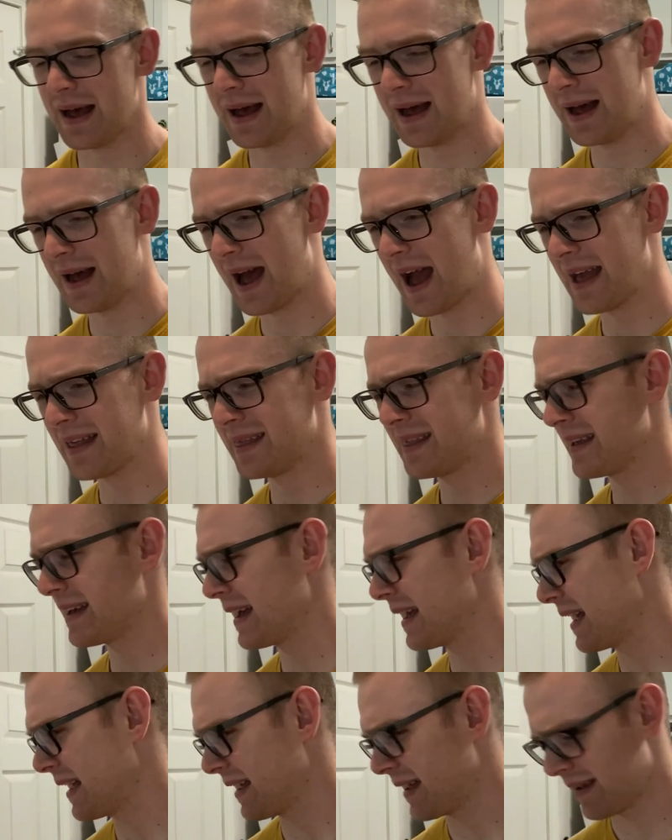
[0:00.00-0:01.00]
I
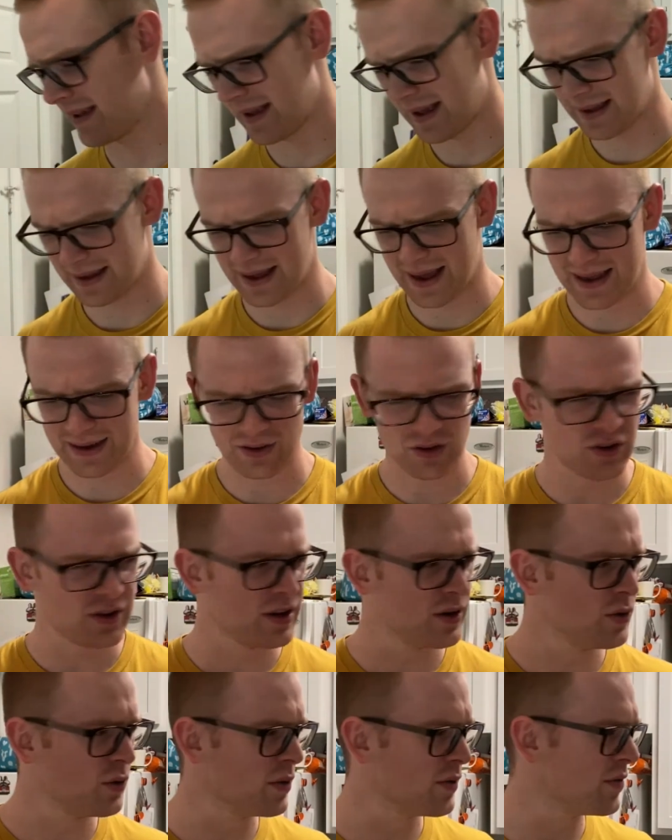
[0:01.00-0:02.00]
think I got
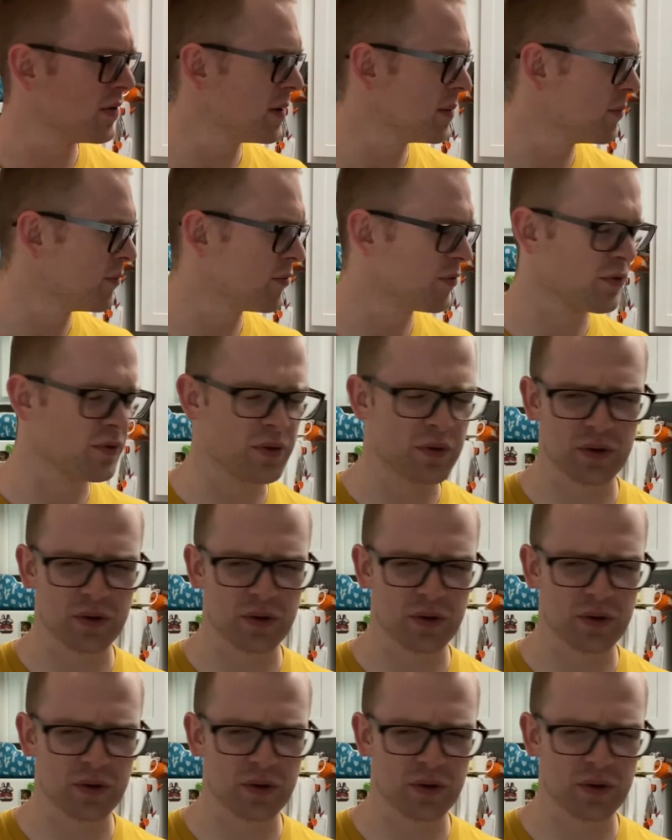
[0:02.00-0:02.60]
two of them